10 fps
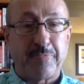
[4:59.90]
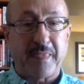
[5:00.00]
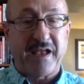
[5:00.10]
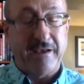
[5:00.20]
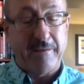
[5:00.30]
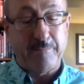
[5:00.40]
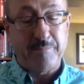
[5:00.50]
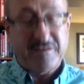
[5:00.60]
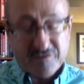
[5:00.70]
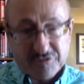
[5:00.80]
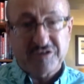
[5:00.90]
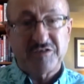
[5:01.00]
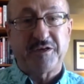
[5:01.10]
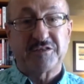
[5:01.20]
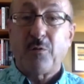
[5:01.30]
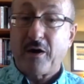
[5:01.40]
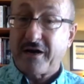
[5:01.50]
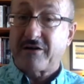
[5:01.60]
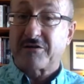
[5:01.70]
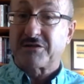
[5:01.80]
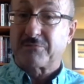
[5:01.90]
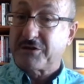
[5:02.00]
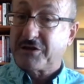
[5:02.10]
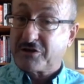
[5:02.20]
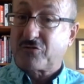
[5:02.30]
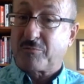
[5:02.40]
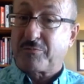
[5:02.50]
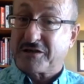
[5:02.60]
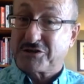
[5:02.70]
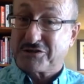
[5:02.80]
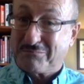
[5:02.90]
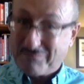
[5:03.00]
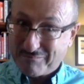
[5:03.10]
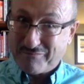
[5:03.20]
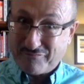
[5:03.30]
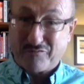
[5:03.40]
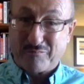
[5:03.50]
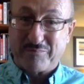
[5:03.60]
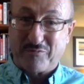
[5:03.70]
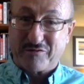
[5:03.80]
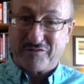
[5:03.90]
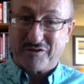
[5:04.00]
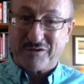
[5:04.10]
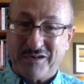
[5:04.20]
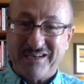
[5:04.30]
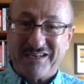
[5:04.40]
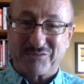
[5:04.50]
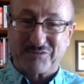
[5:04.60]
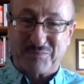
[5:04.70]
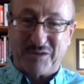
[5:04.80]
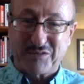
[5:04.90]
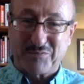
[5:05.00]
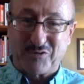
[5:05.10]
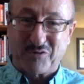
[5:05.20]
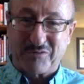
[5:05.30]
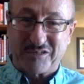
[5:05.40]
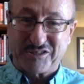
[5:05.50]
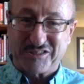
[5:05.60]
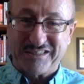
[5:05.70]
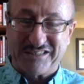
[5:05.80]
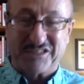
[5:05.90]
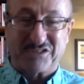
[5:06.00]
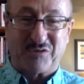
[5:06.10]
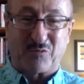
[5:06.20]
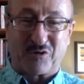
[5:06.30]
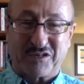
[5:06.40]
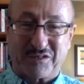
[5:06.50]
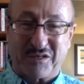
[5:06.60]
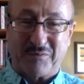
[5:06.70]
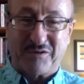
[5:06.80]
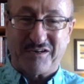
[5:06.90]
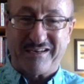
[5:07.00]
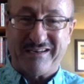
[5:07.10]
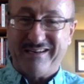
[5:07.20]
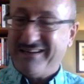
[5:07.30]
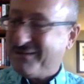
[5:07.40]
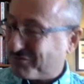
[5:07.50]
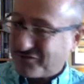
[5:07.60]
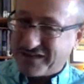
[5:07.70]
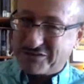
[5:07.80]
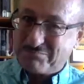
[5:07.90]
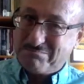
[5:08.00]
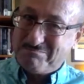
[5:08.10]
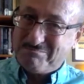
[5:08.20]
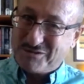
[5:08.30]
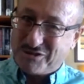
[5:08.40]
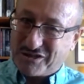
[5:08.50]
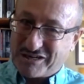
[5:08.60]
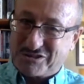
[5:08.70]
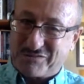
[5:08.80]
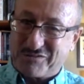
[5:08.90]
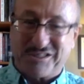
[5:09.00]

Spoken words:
And it's instructive because Hawaiian Air is a really good corporation, from my point of view. It's a responsible corporation. It does good work in the community, provides good air service.